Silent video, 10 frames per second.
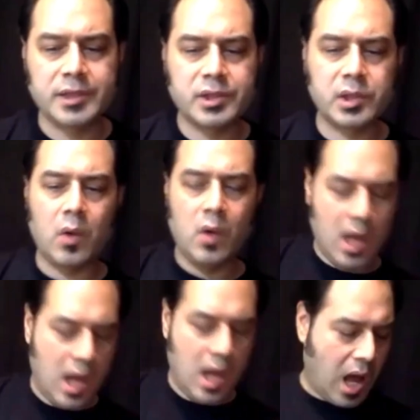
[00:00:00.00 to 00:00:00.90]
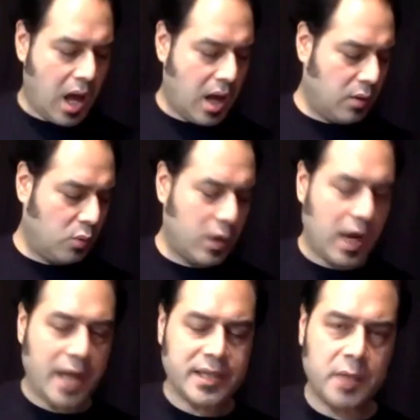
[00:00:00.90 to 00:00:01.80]
So, what
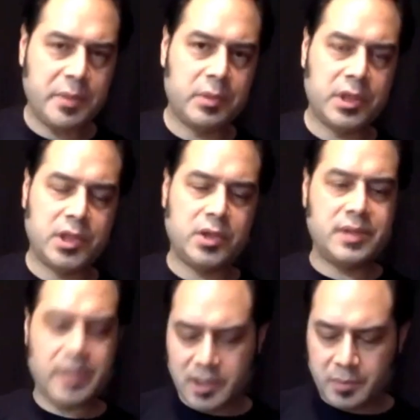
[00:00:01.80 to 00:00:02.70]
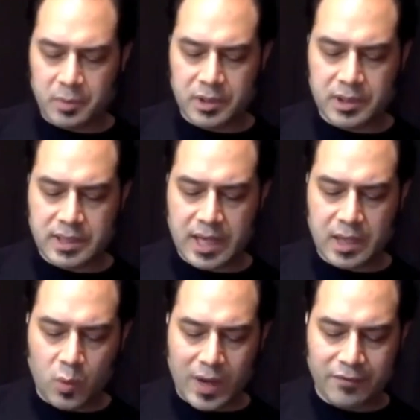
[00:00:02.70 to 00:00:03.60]
I tell people to do is I tell people to take whatever